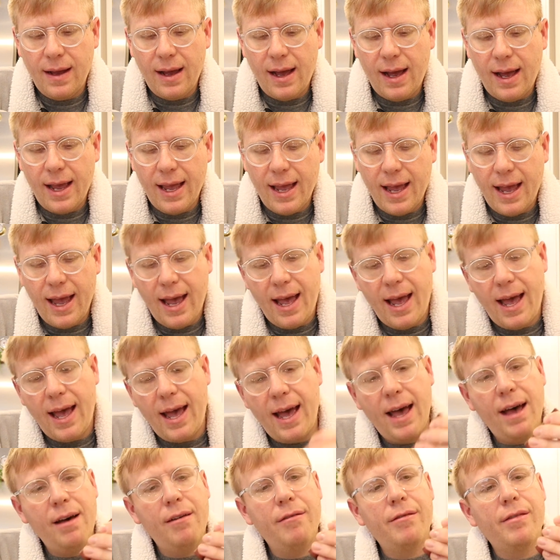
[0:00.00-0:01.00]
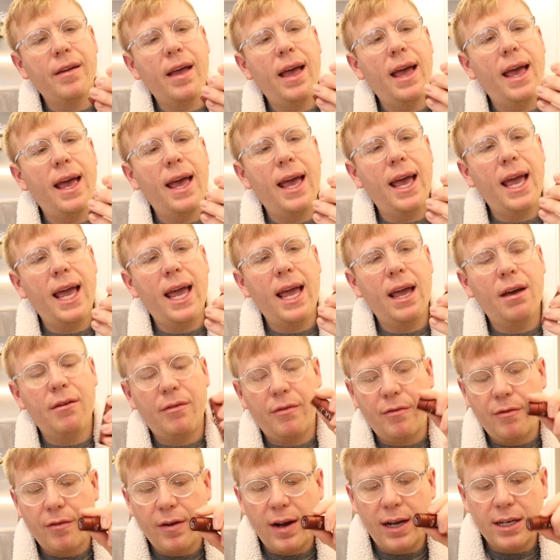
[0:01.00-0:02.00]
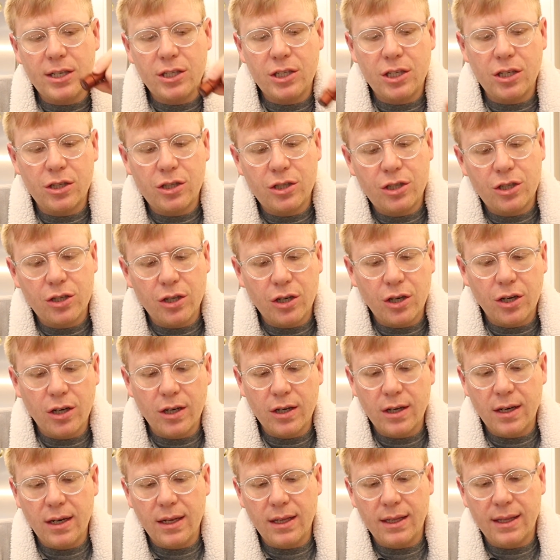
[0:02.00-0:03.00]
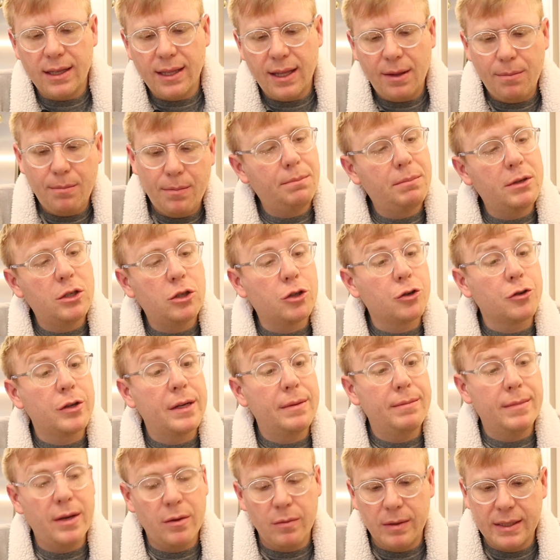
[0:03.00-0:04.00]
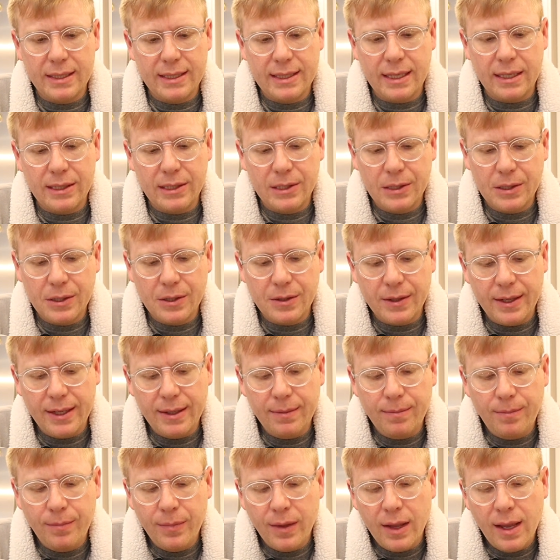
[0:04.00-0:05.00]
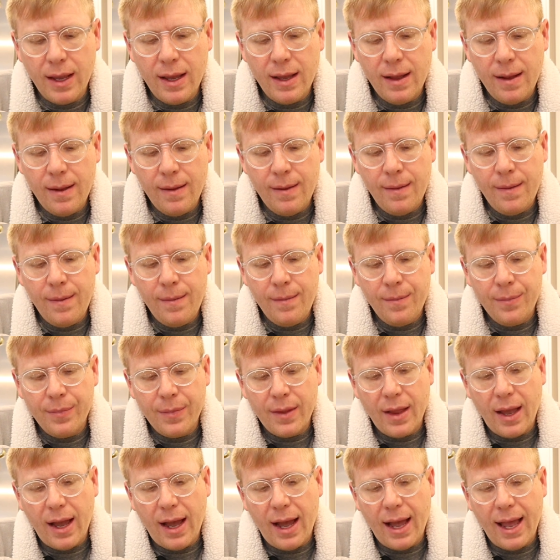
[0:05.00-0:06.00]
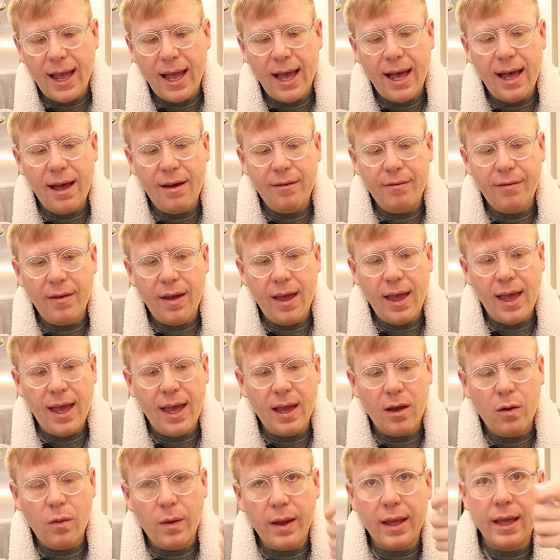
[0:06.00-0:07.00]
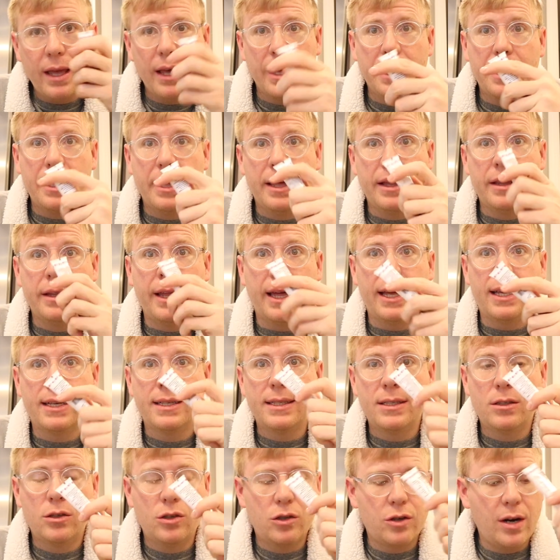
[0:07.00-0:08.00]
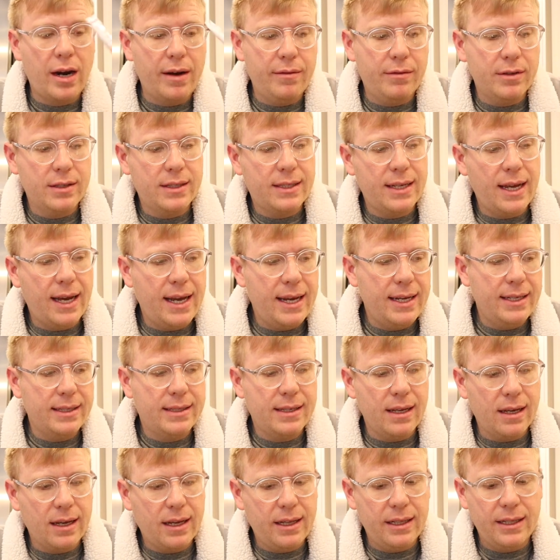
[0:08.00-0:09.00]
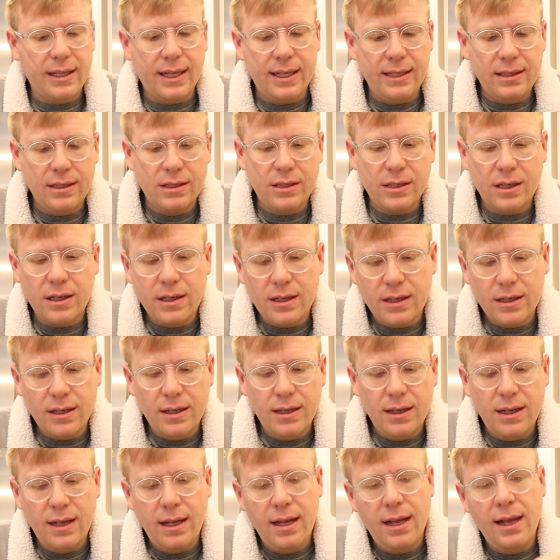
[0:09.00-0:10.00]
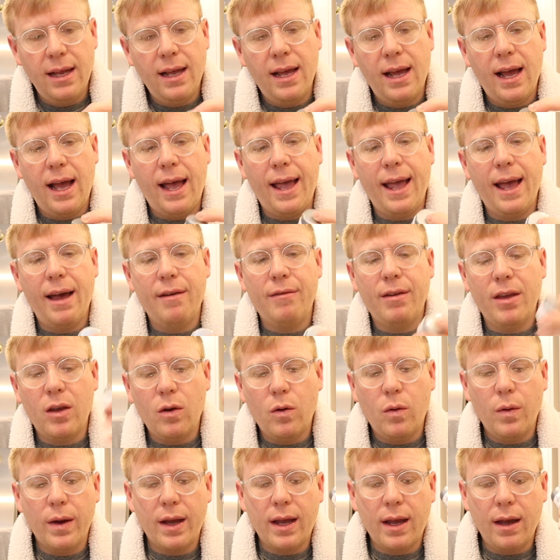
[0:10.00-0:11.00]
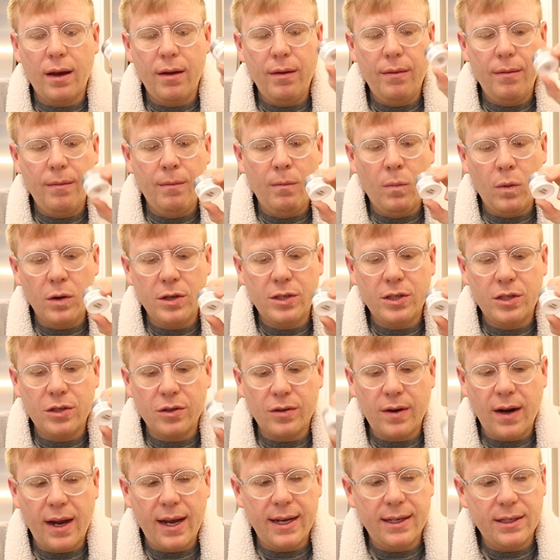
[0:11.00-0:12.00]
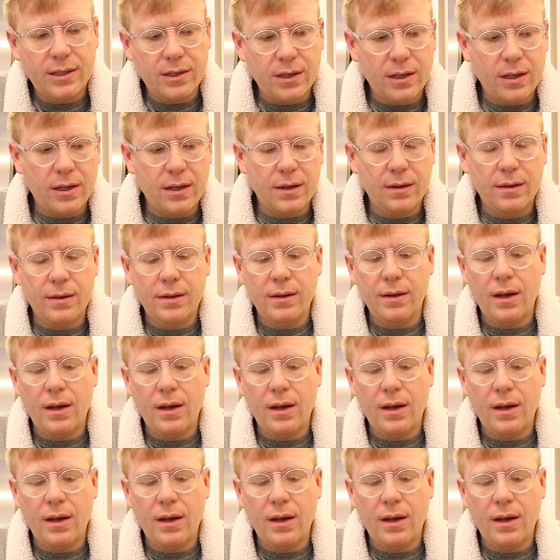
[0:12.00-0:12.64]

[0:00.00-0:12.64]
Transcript: I have a fresh sugar lip treatment with sunscreen. I have a quick like travel size cleanser. I have a quick moisturizer,